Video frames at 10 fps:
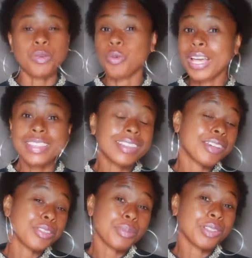Why they
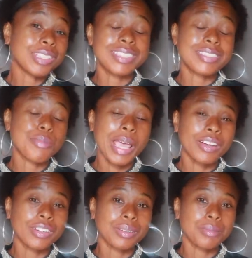left the building doesn't
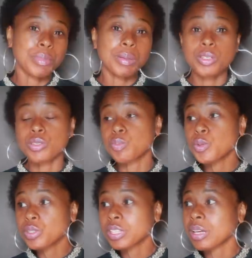matter. Maybe you
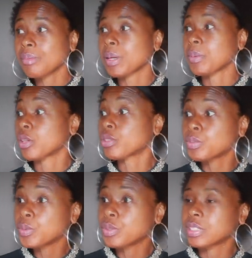spooked them. Maybe they're
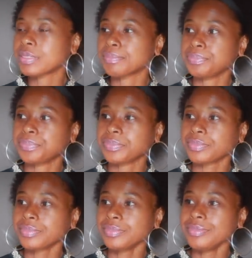spooked.
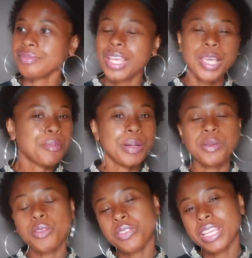
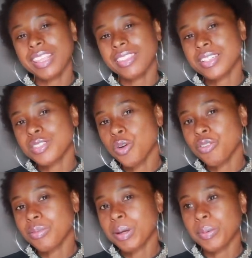Maybe they're thinking things
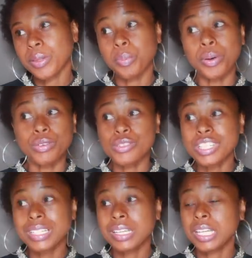over. Maybe they're
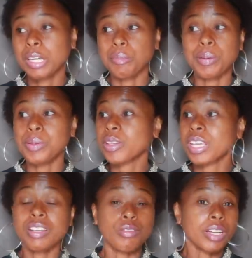purging. Maybe they're
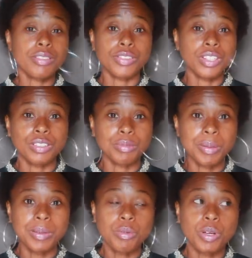getting ready for you.
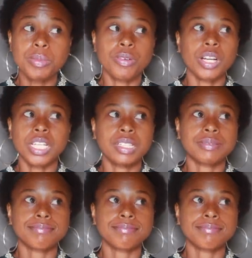Maybe they want to be ready.